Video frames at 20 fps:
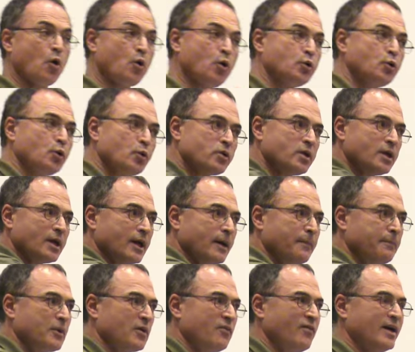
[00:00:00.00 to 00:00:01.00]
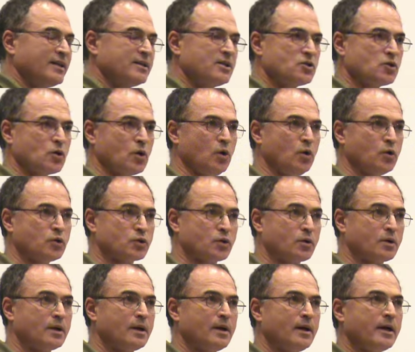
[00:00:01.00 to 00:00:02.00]
Who do you think can provide the
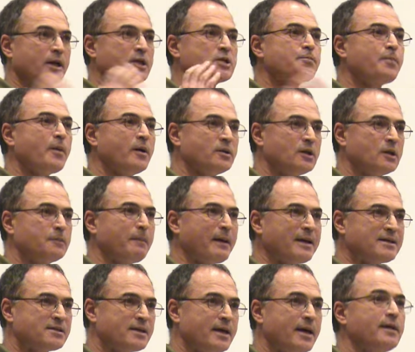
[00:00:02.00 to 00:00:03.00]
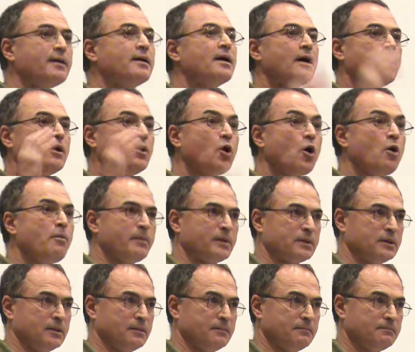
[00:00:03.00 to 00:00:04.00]
solution? Responded by saying,
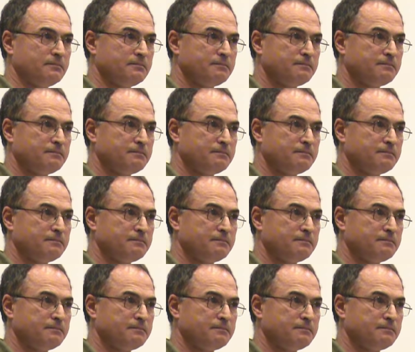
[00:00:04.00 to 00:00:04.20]
nobody.